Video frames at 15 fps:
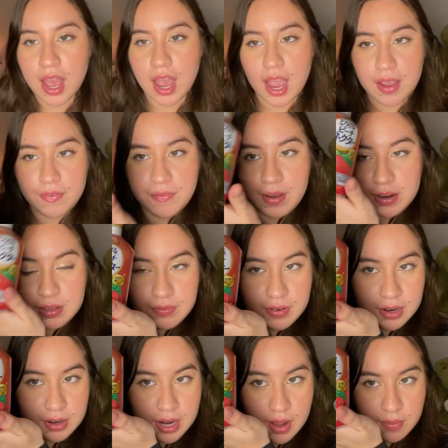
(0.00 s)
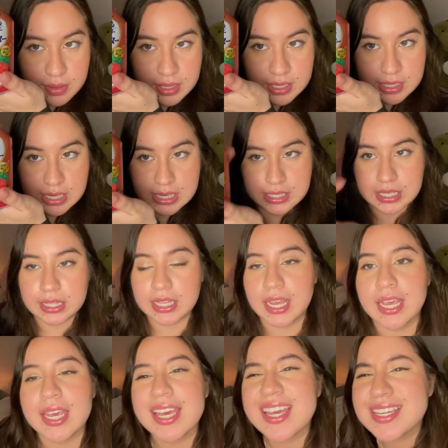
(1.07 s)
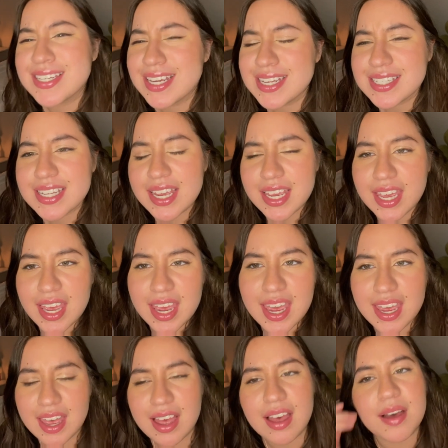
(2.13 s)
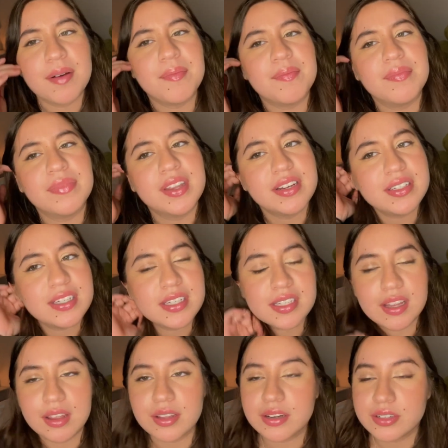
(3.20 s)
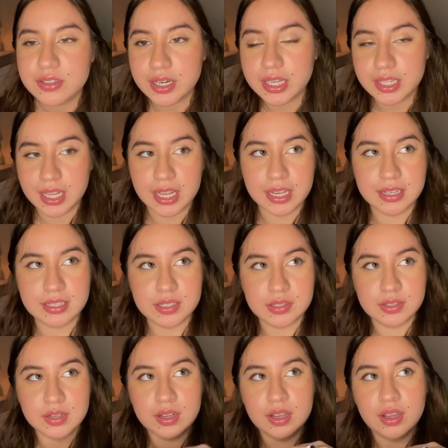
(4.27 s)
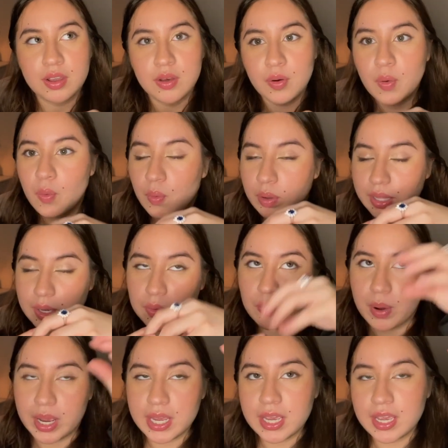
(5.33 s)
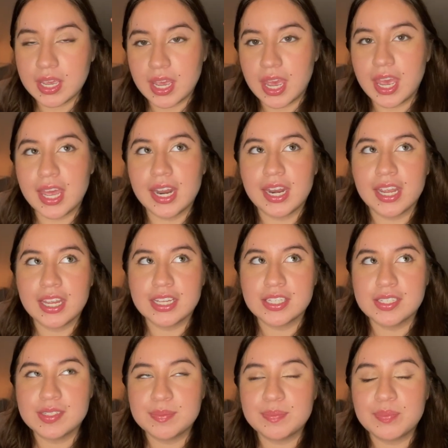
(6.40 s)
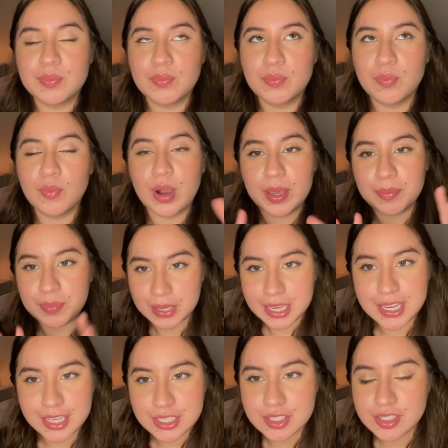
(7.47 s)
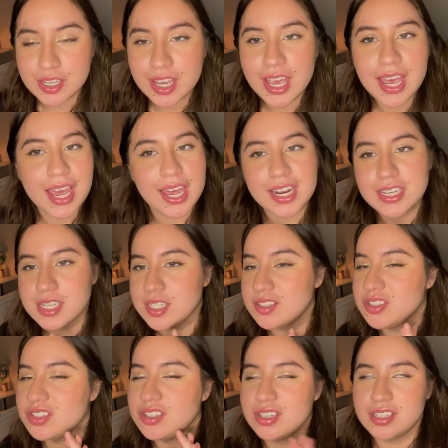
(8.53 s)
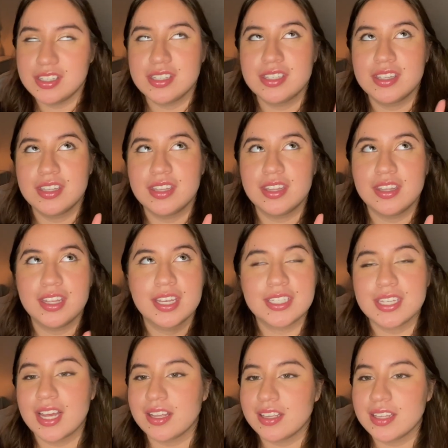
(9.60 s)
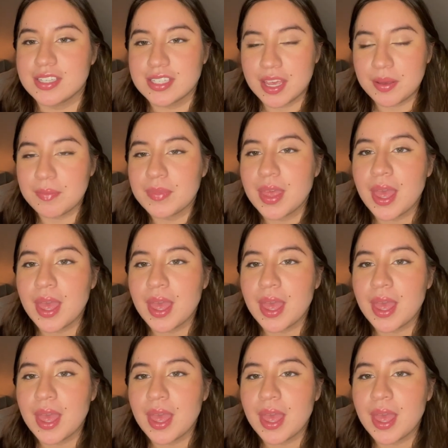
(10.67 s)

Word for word: I finally figured out what this tasted like. It tastes like a, um, there's this other drink that's like white and it's white peach and it tastes just exactly the same.